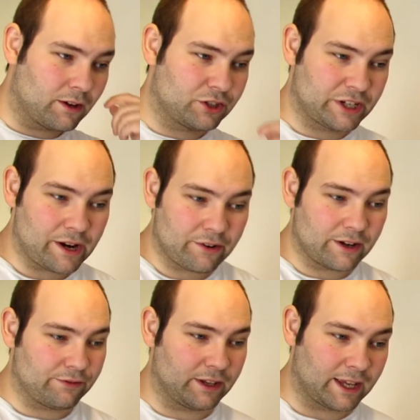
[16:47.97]
Share it
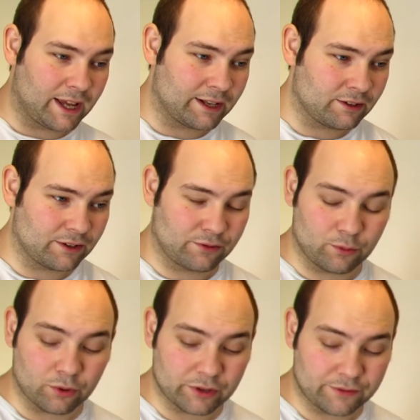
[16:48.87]
if you can, if
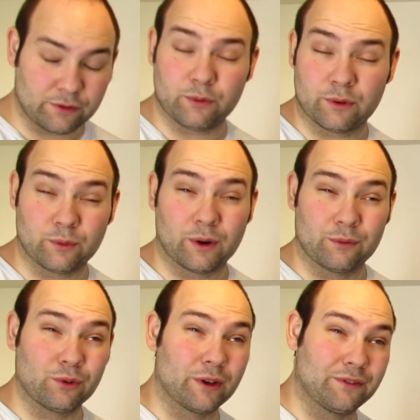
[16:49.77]
you want, well,
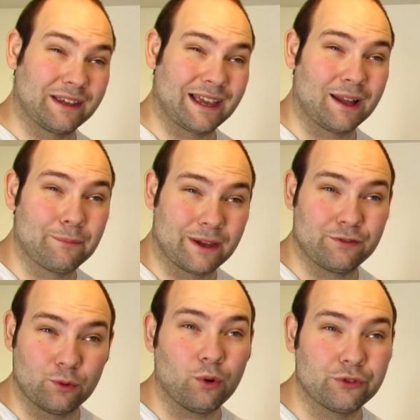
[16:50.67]
not if you can, but if
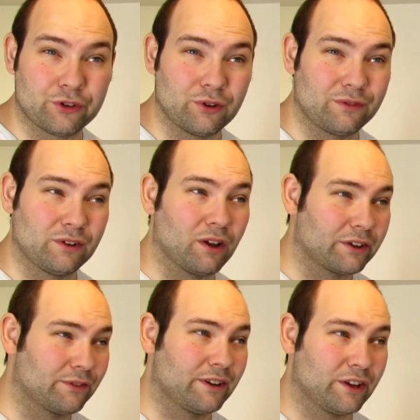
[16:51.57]
you want to, if you
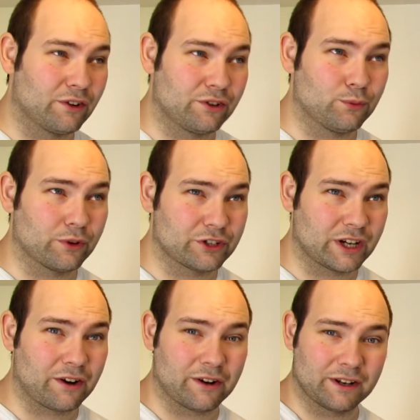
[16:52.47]
like the video and you want to
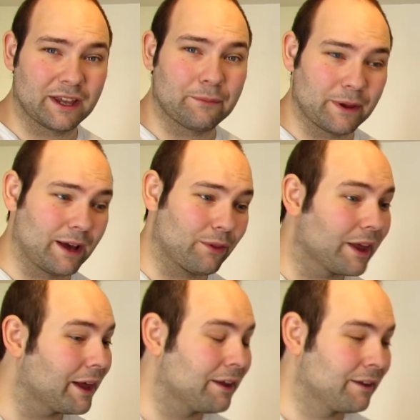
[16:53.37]
share it and get me out
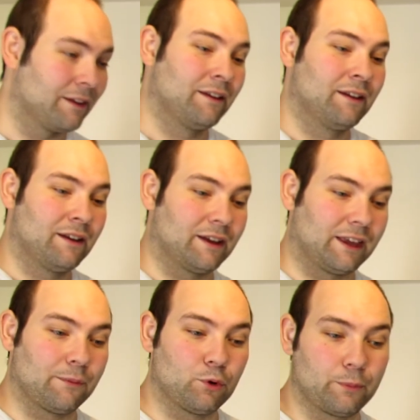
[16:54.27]
there,
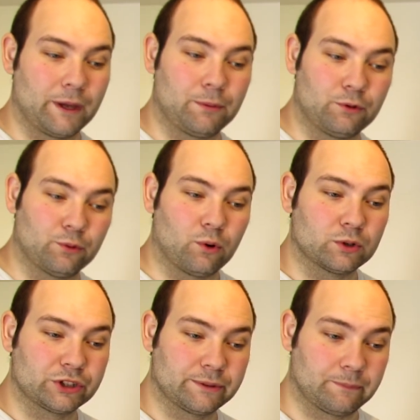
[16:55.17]
get more people to
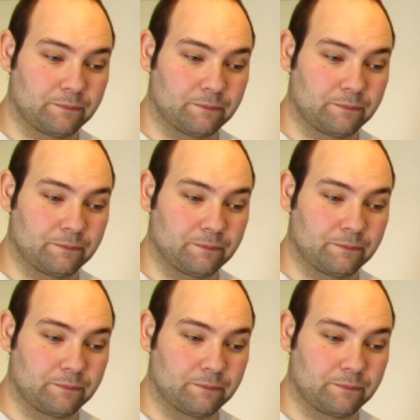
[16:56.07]
watch,